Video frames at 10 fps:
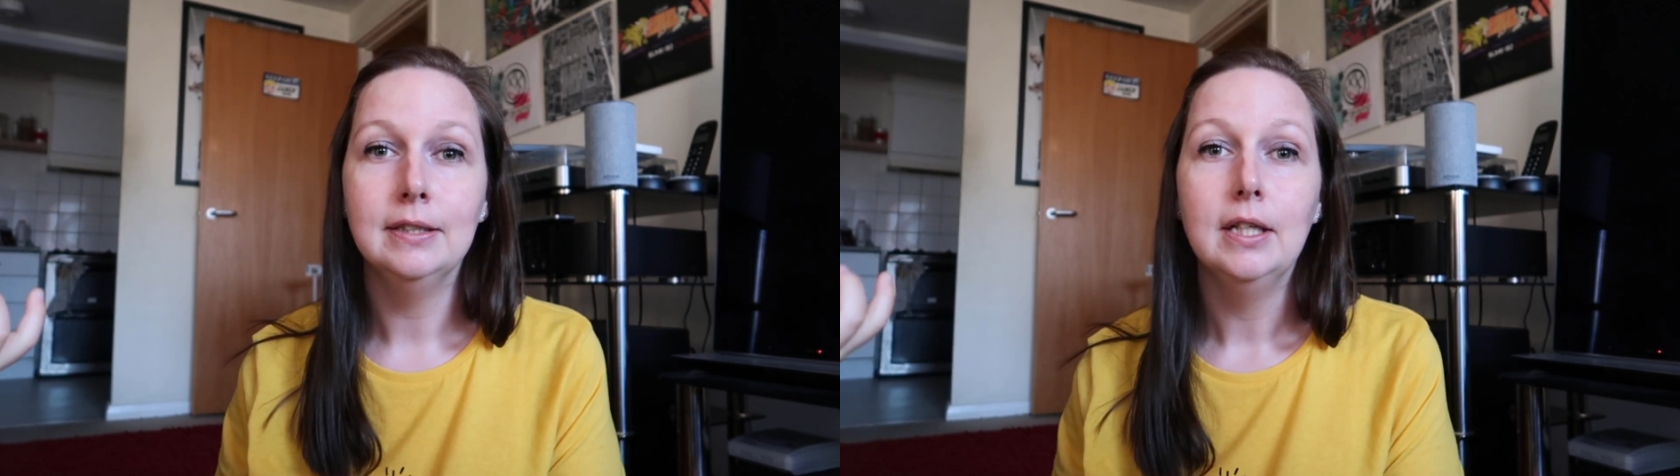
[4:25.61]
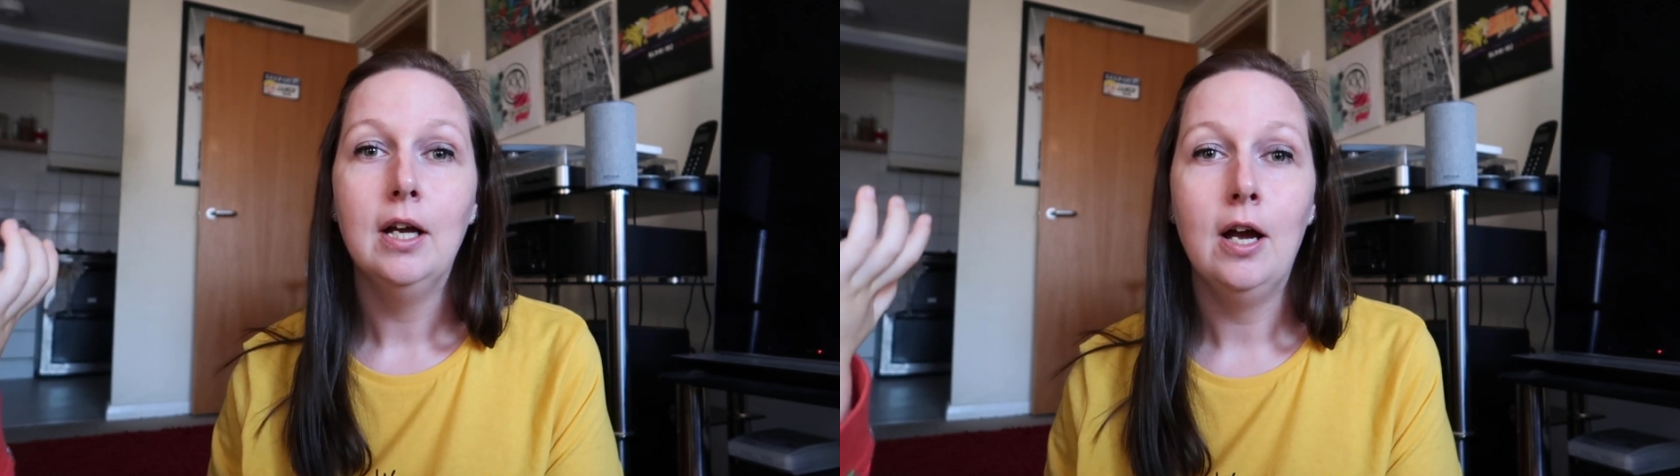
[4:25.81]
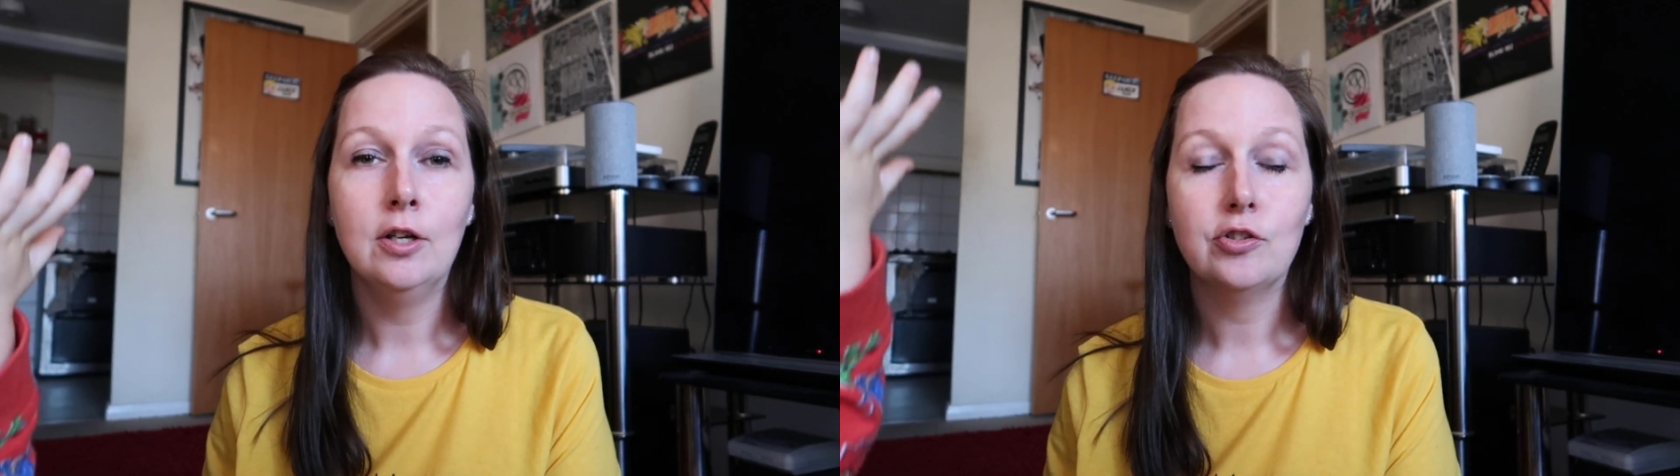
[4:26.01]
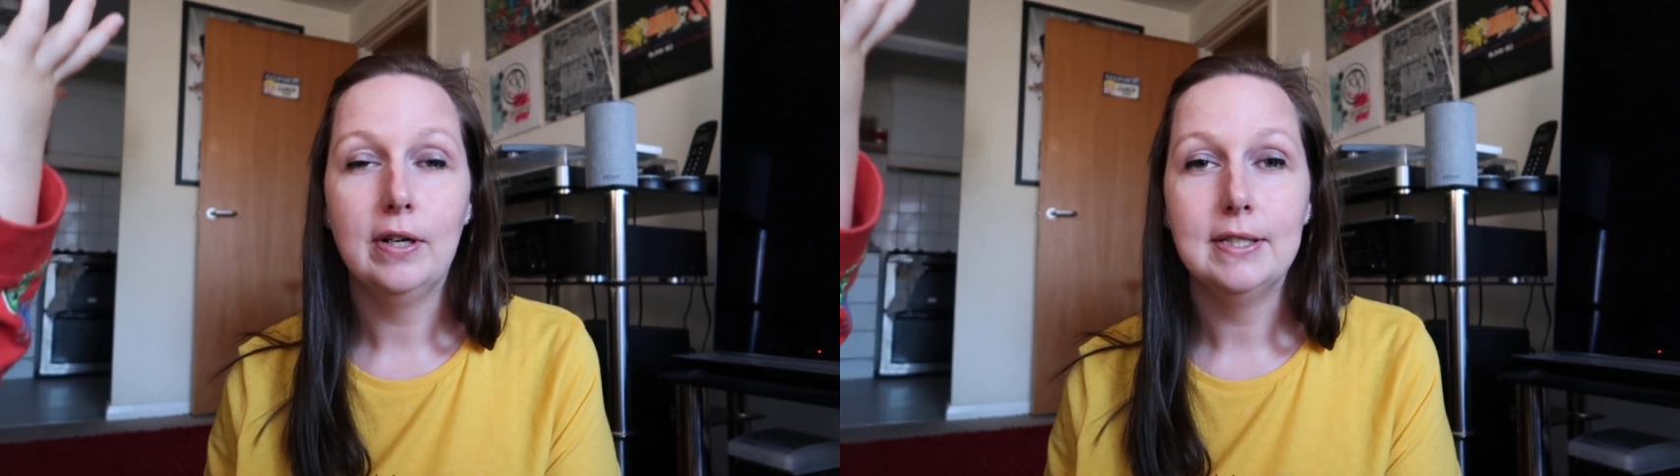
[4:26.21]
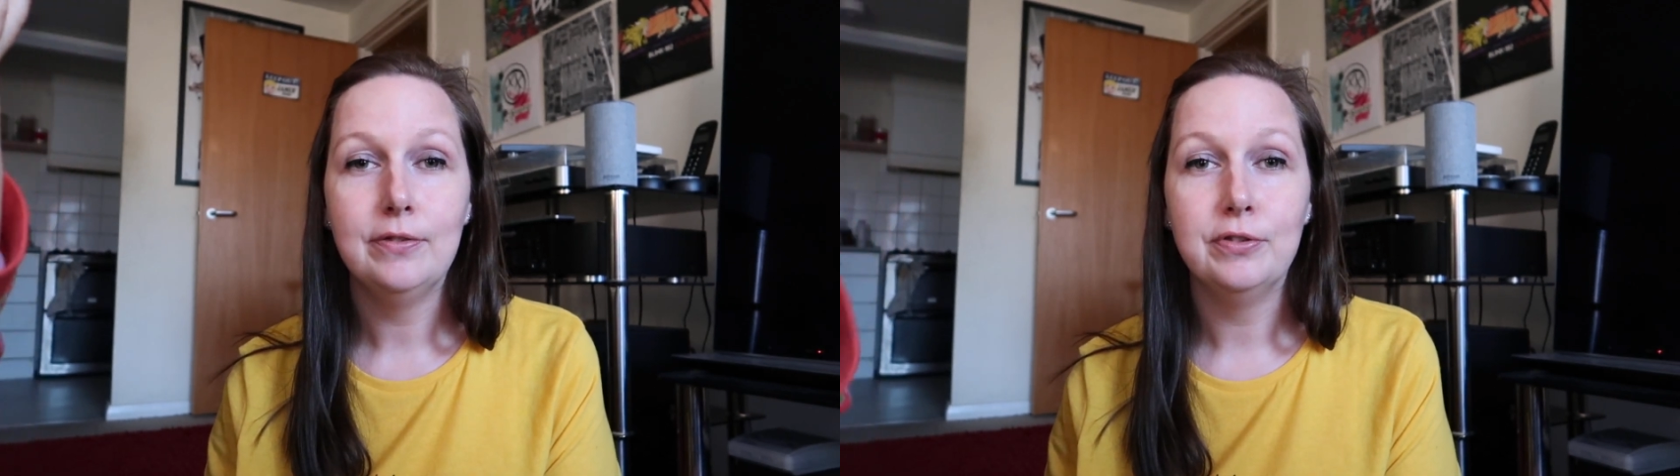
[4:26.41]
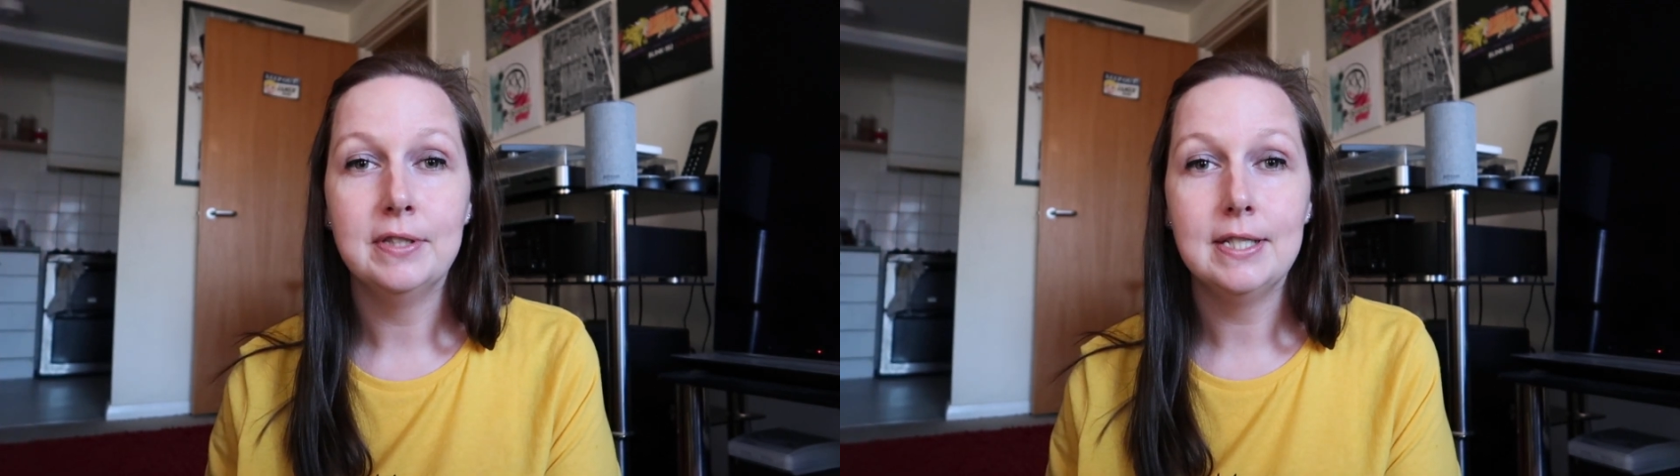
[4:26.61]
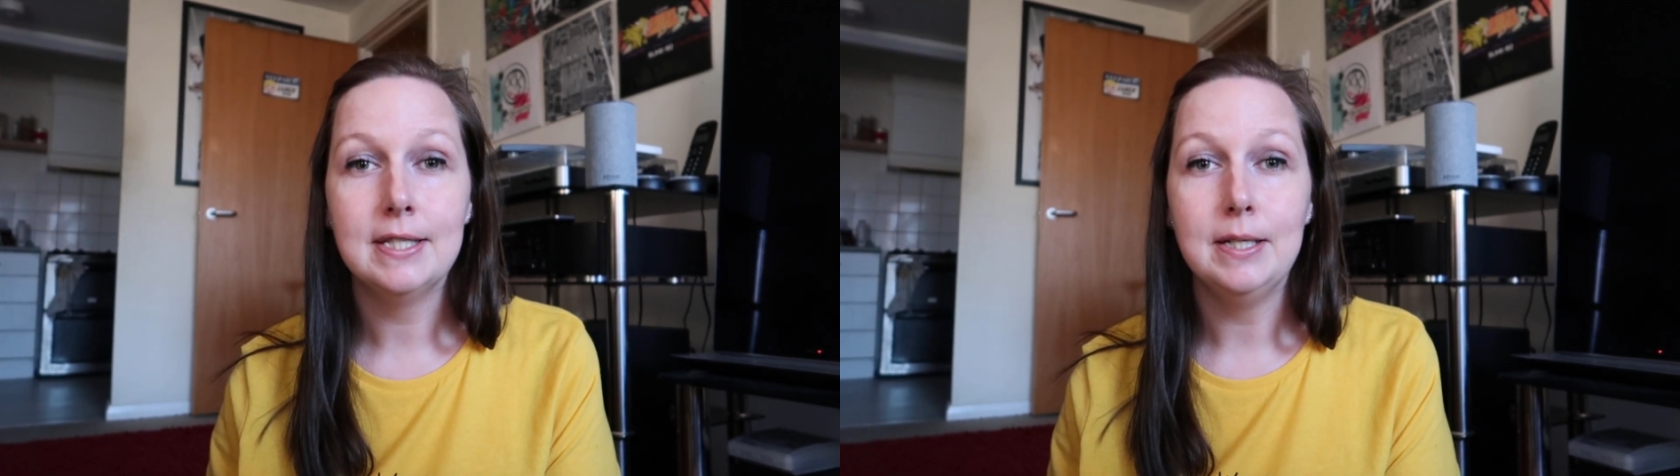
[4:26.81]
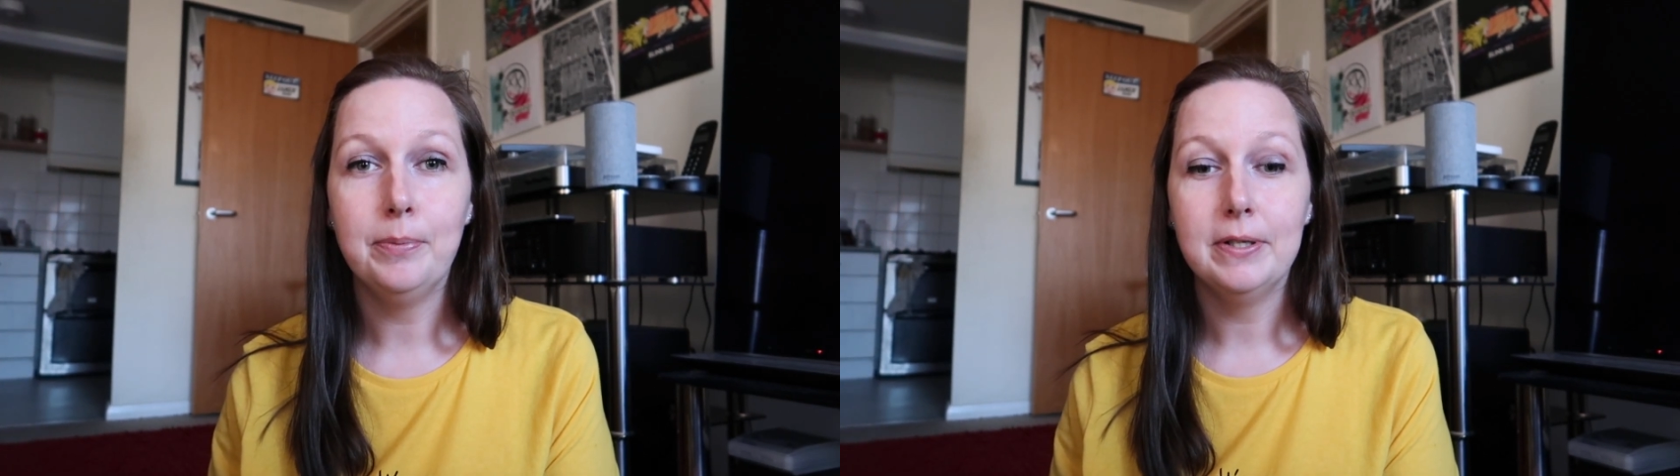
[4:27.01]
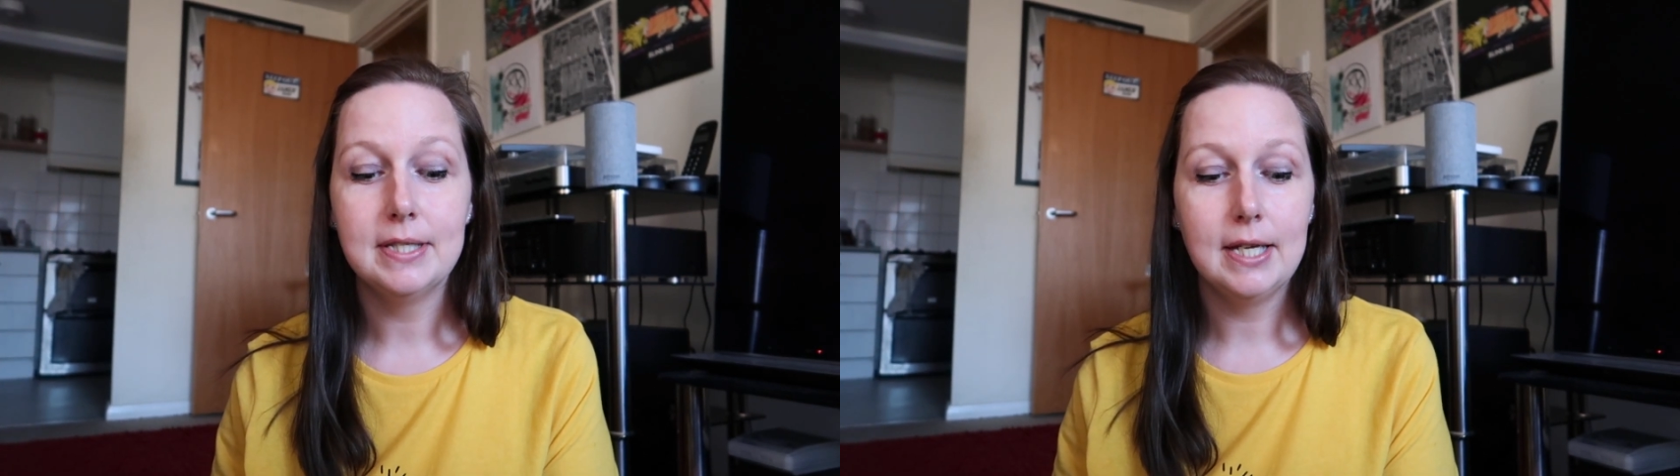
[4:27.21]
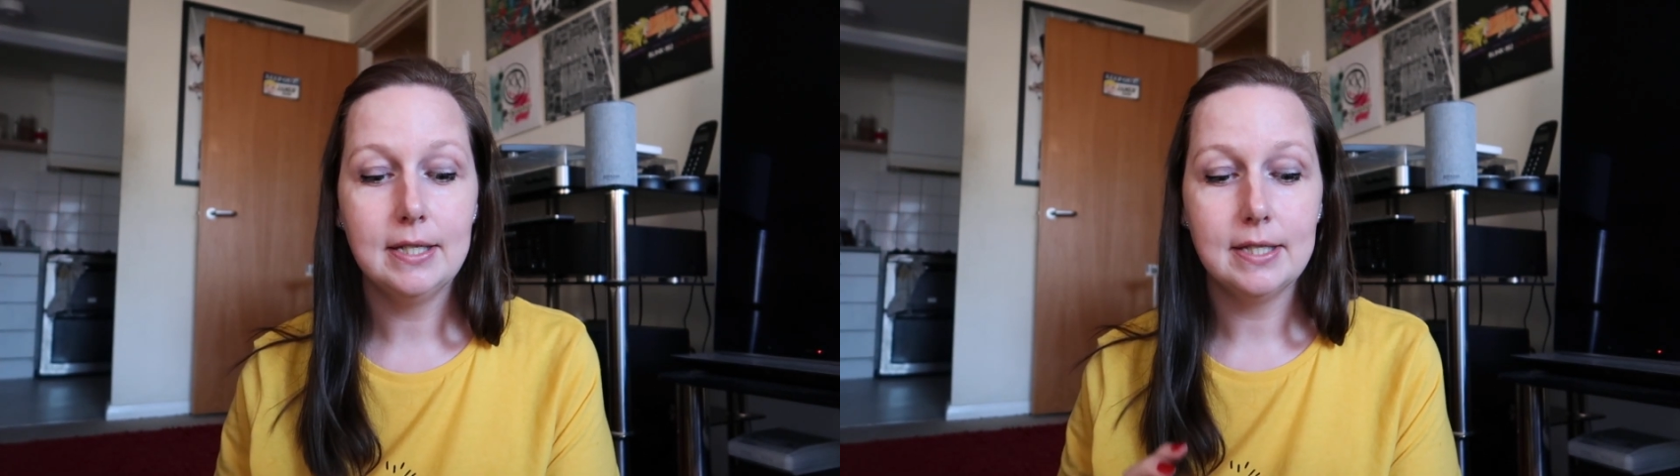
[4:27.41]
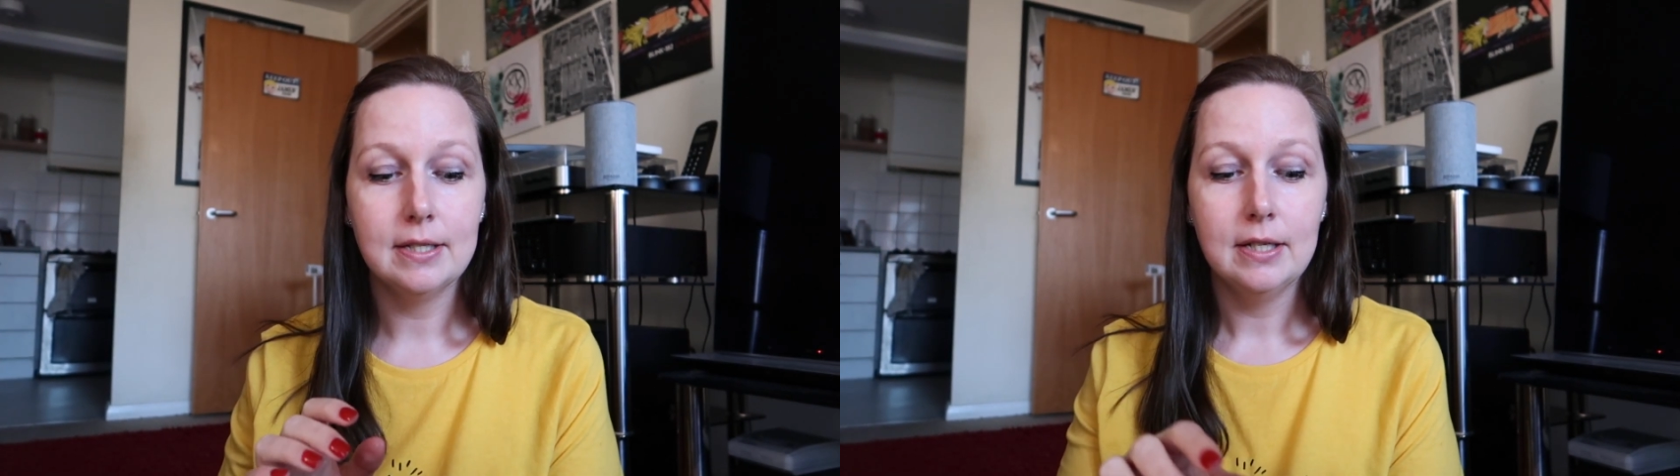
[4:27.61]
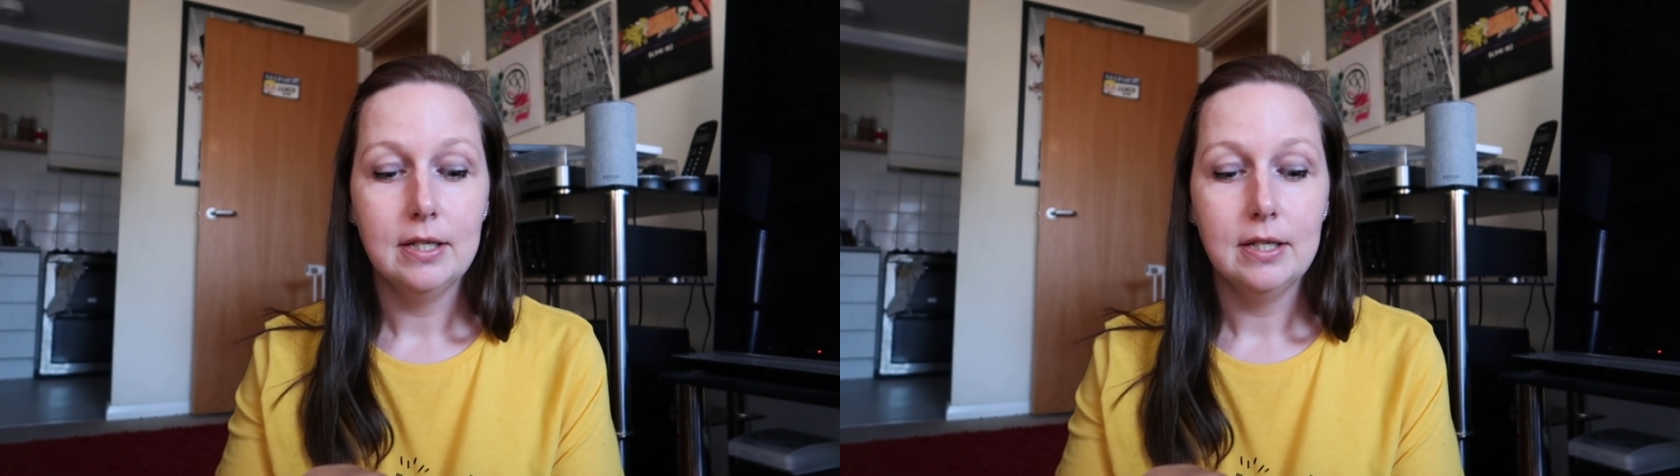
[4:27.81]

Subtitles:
Disney princess.